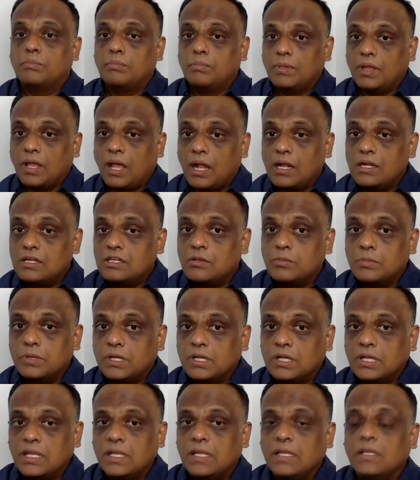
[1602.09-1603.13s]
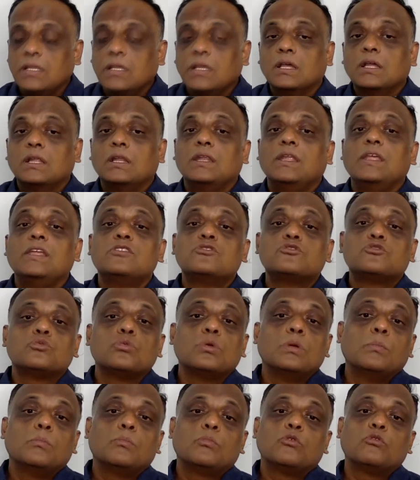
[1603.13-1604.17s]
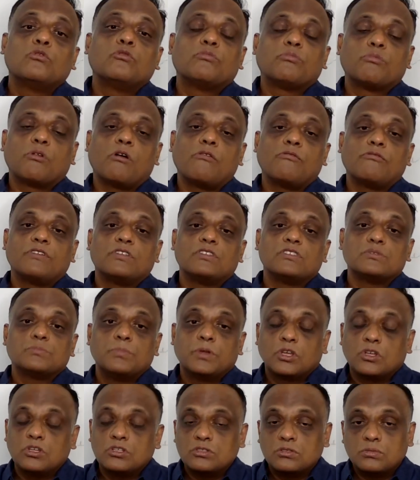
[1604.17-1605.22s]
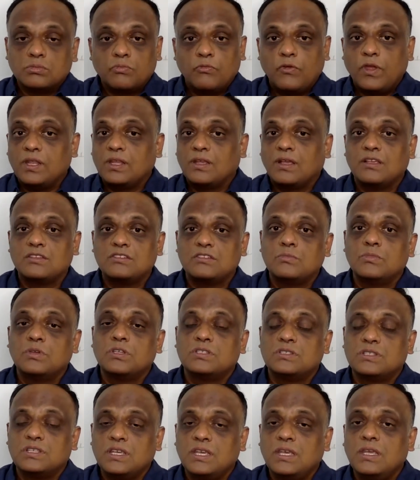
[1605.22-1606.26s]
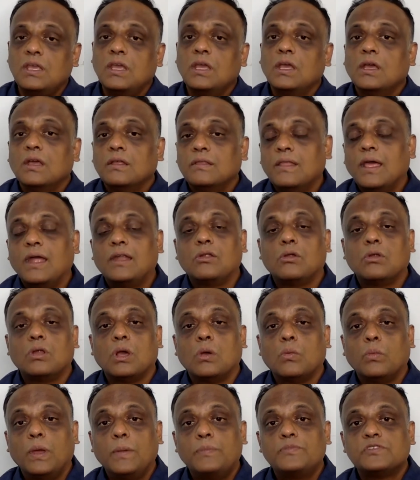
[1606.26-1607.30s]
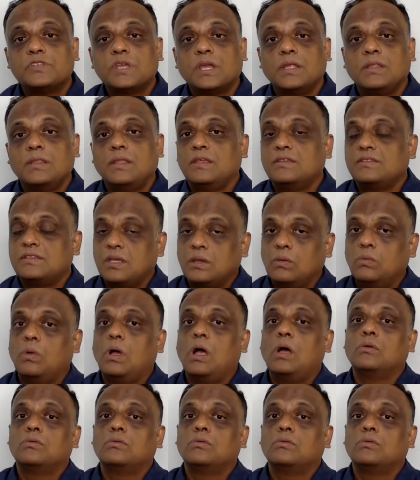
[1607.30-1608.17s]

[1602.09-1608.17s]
ultimately leads to improved profits because when customers see that on our website, they say, wow,